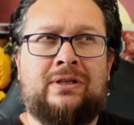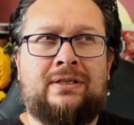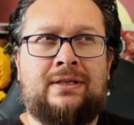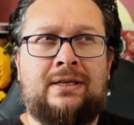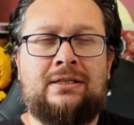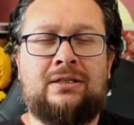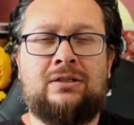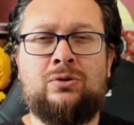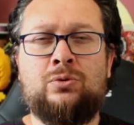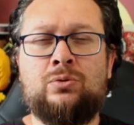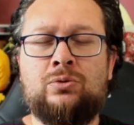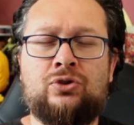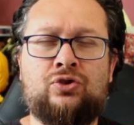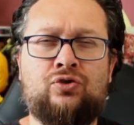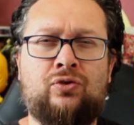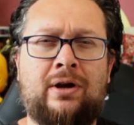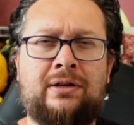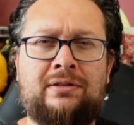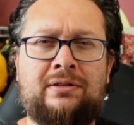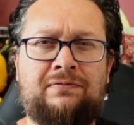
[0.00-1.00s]
He's still
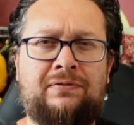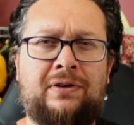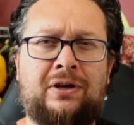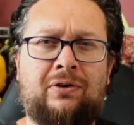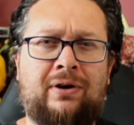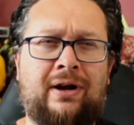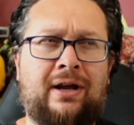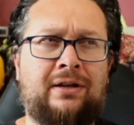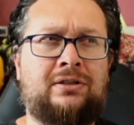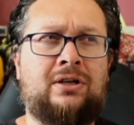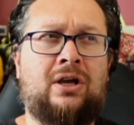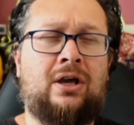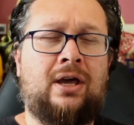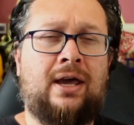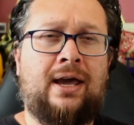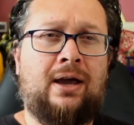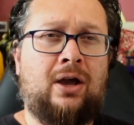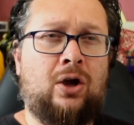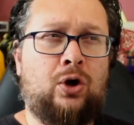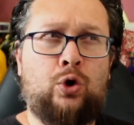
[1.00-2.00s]
trying to figure out
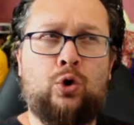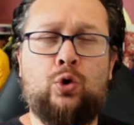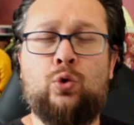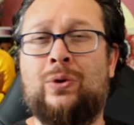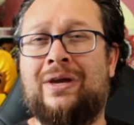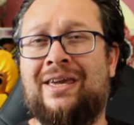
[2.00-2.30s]
who he